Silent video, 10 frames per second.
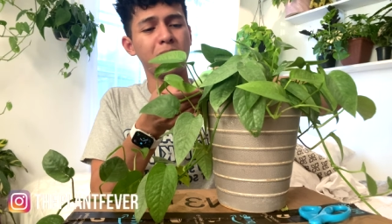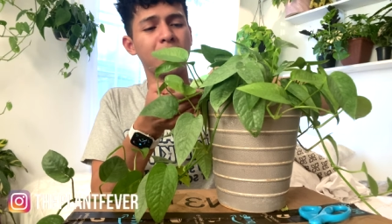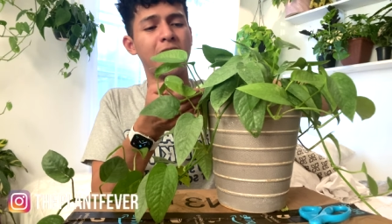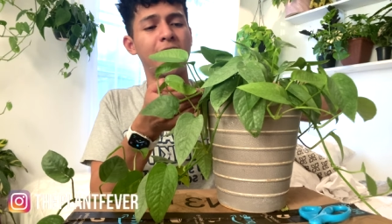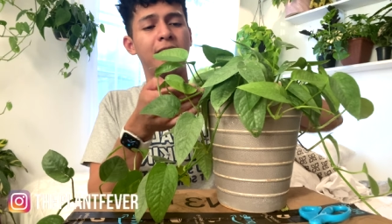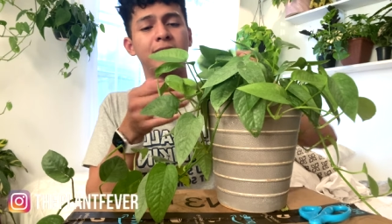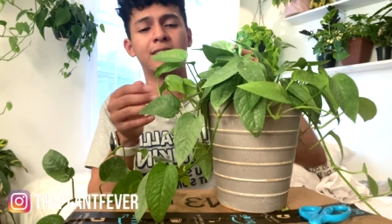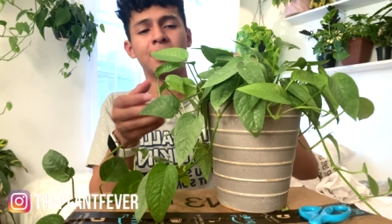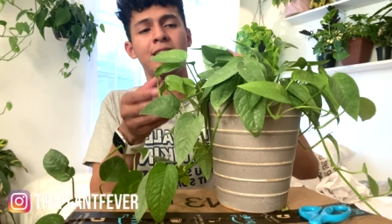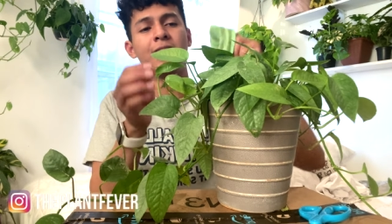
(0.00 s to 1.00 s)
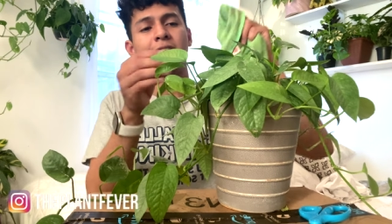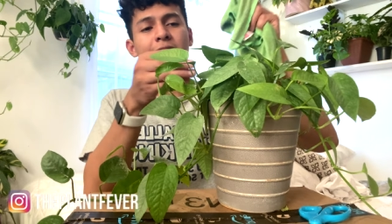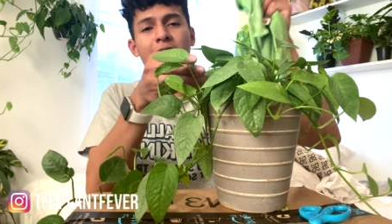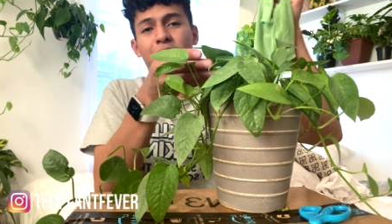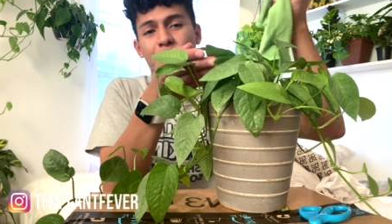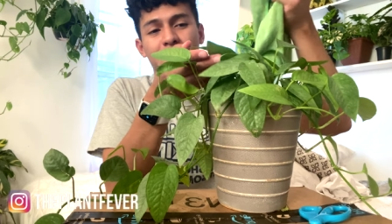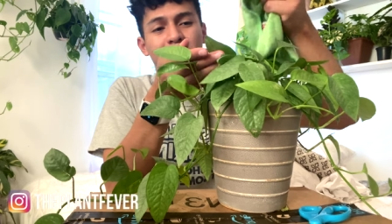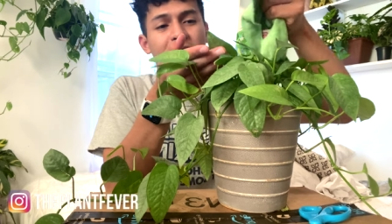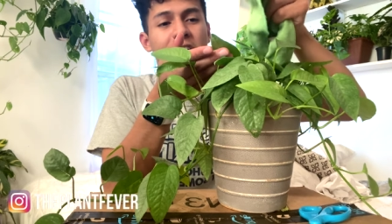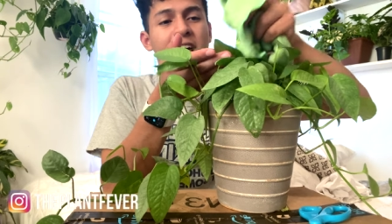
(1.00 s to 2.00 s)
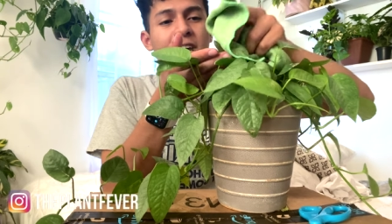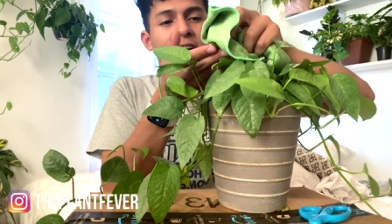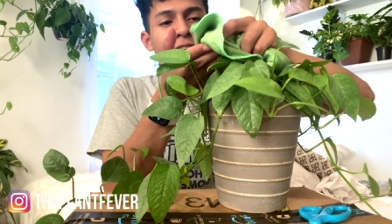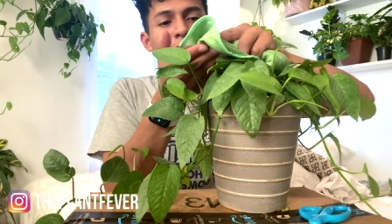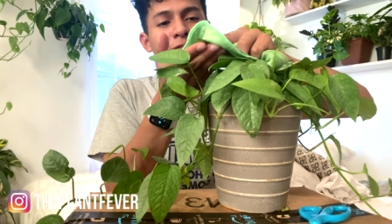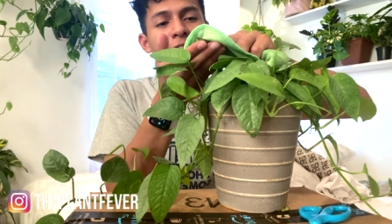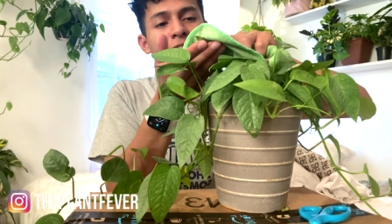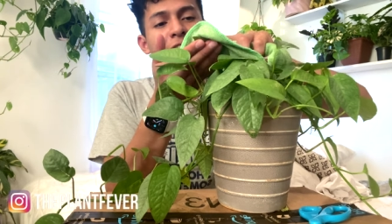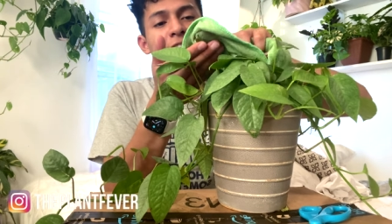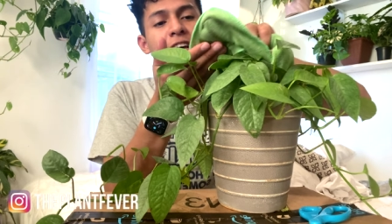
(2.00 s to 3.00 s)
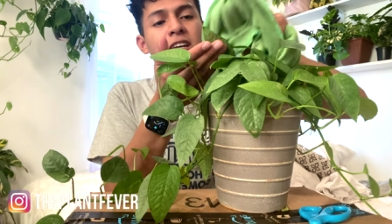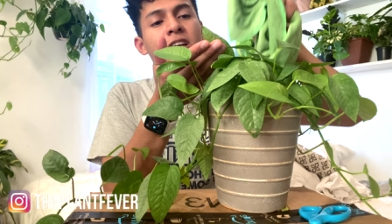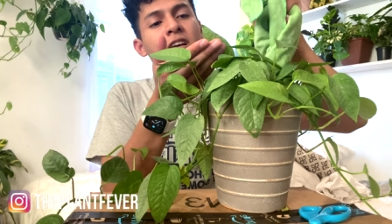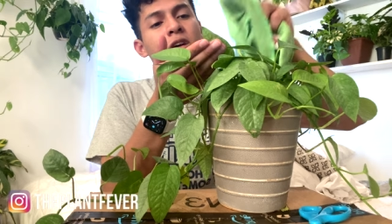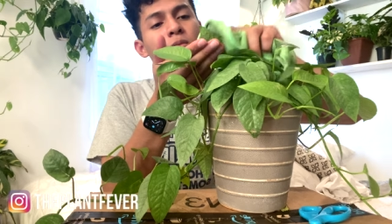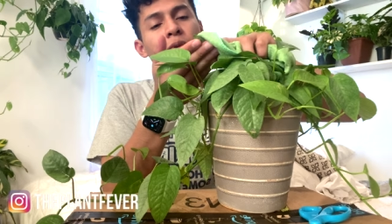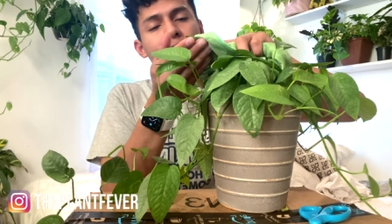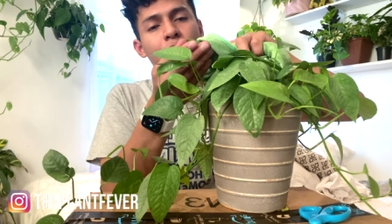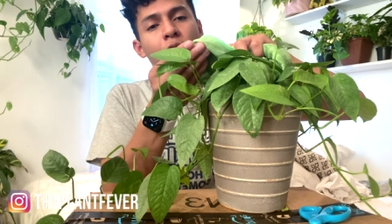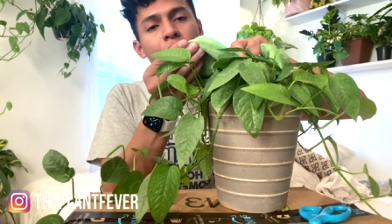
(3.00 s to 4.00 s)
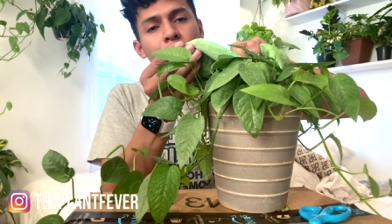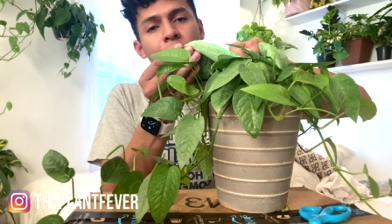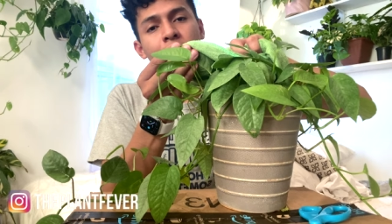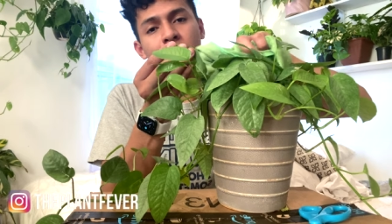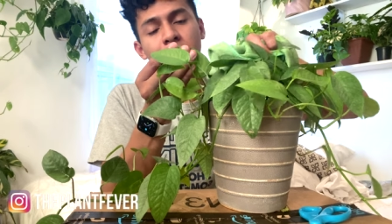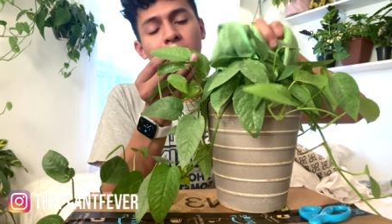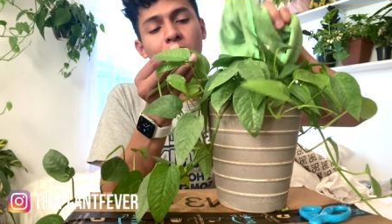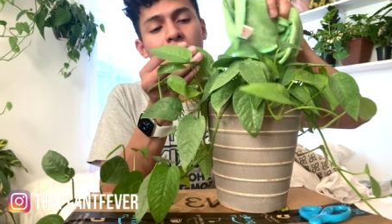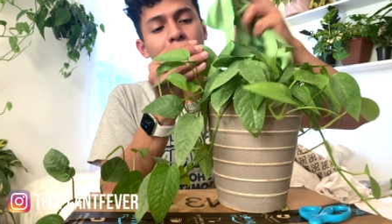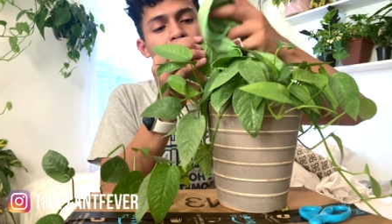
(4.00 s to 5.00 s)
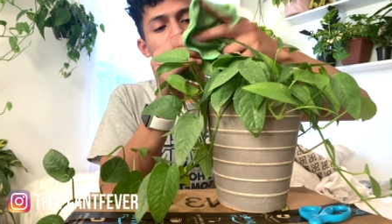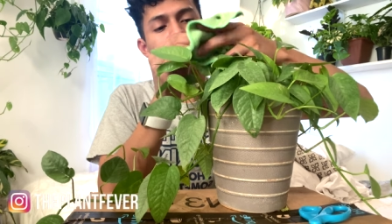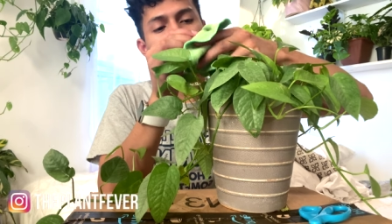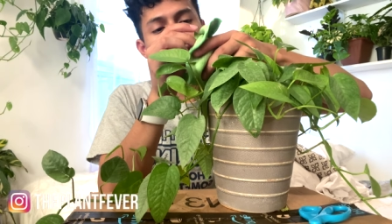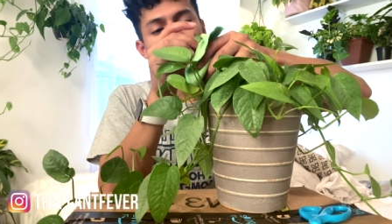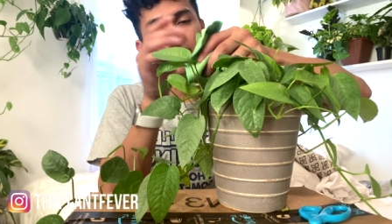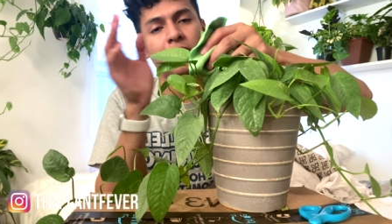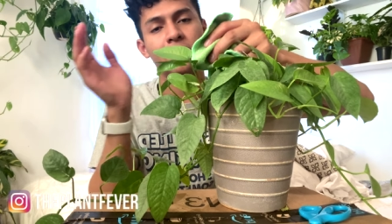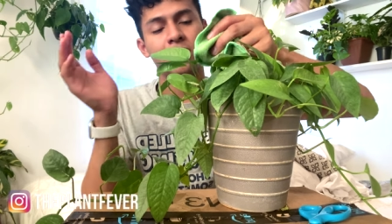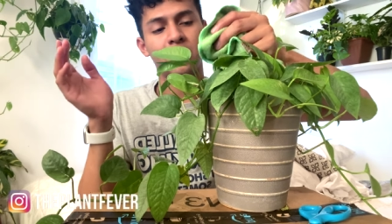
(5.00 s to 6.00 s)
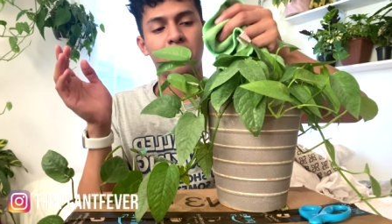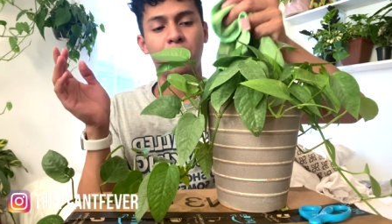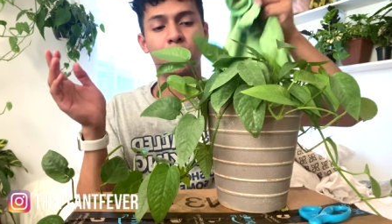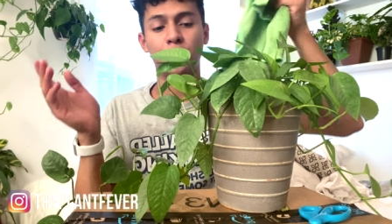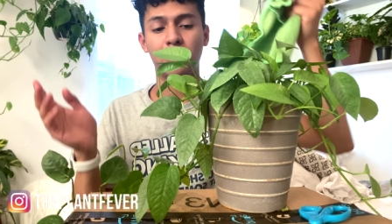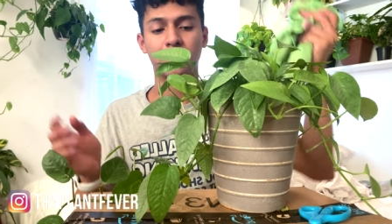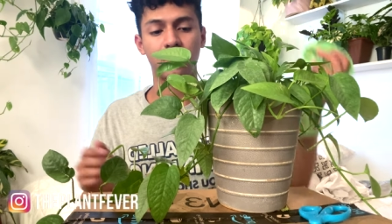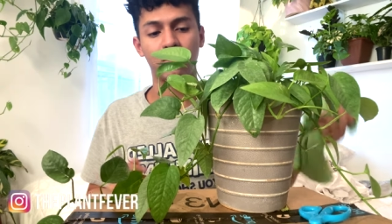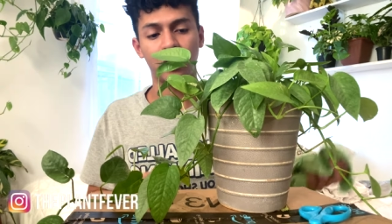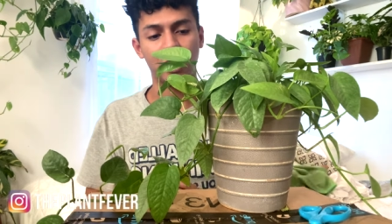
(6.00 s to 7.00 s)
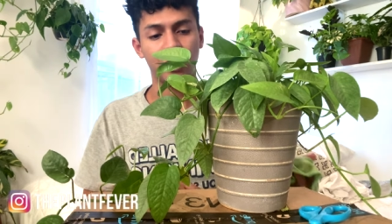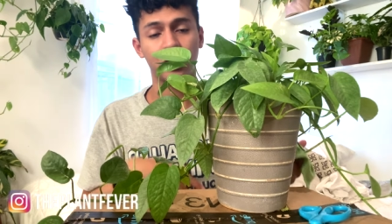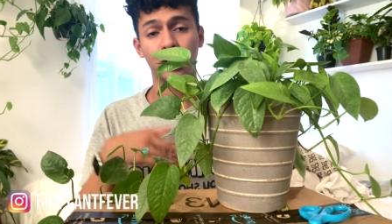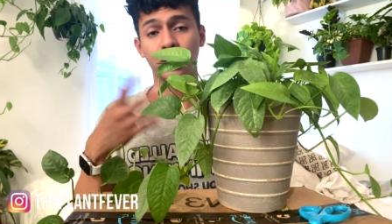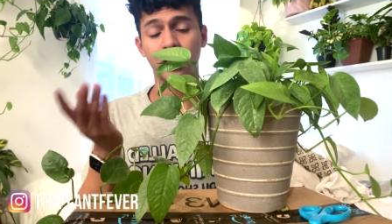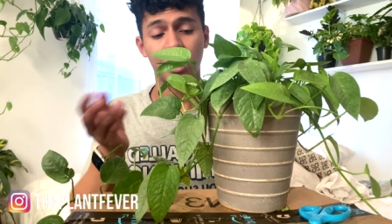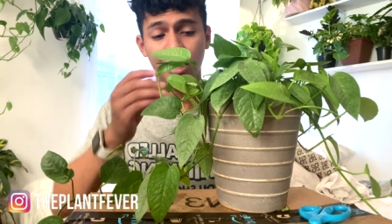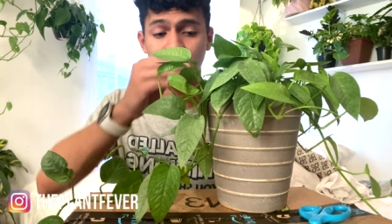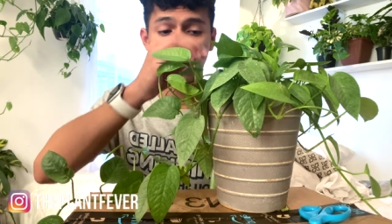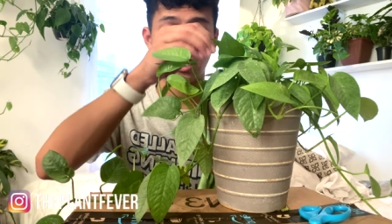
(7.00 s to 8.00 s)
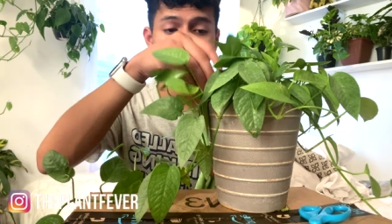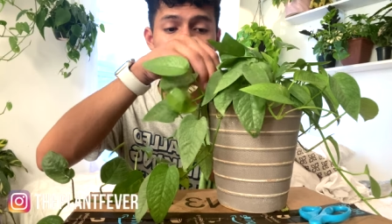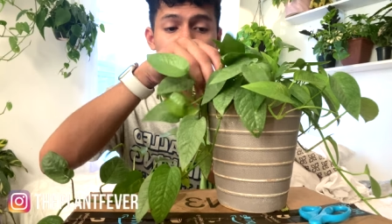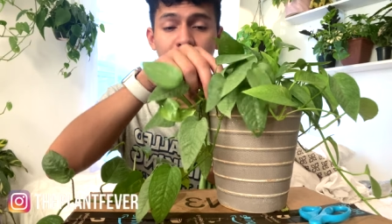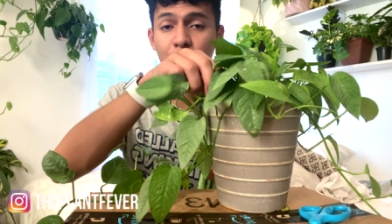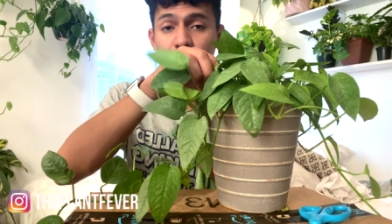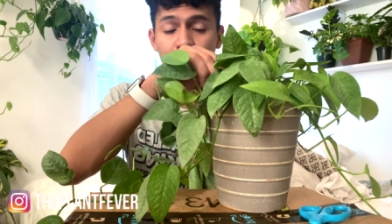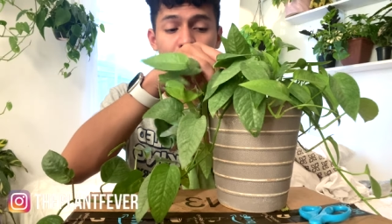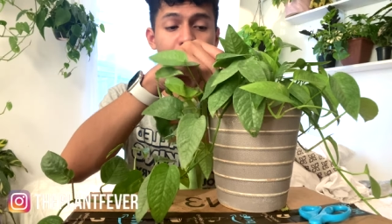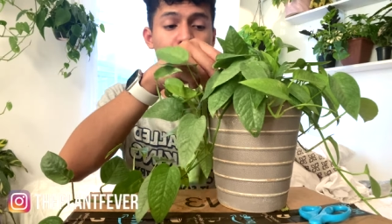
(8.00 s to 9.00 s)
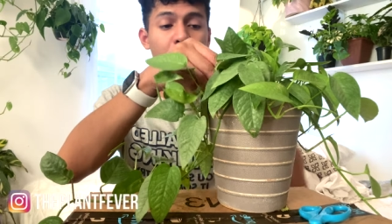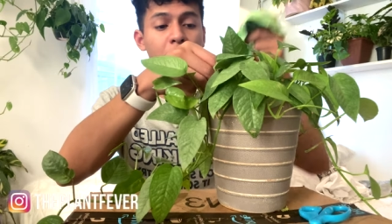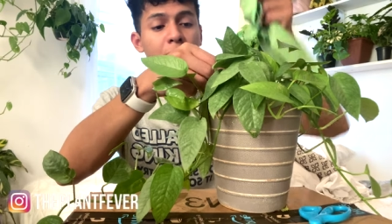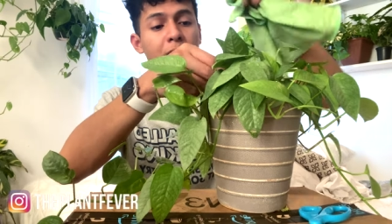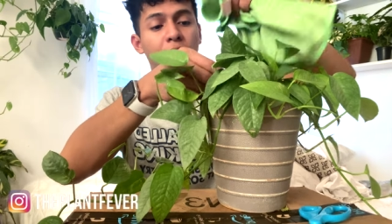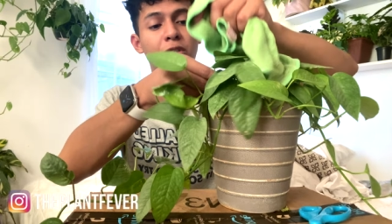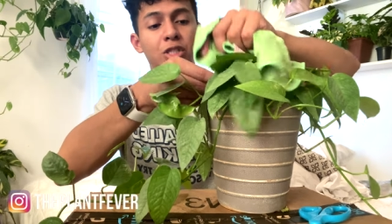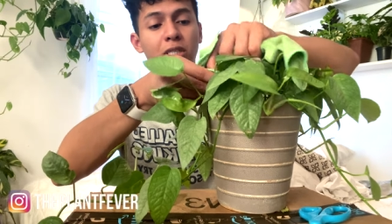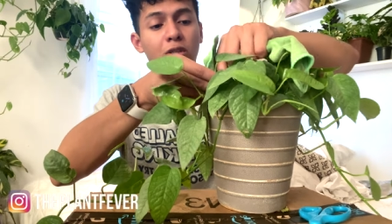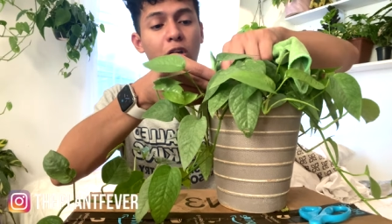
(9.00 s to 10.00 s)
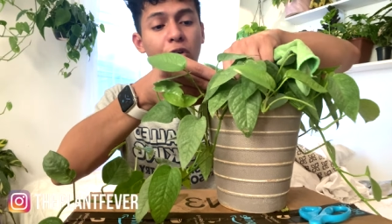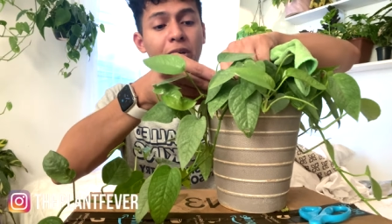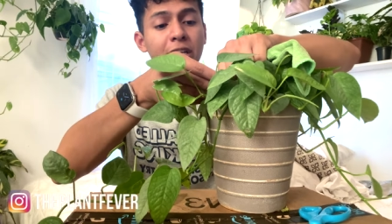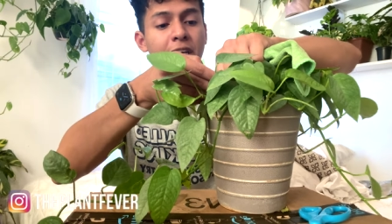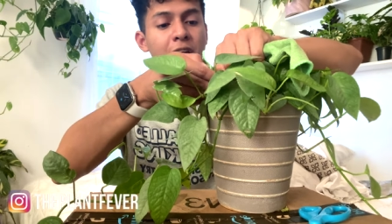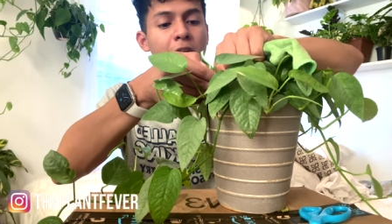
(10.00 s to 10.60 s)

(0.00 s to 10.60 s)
and that's just that. And the fact that which is also a nice low light plant but again like i said if you do place it on low light she's not gonna die that's one of her pros about her she can tolerate it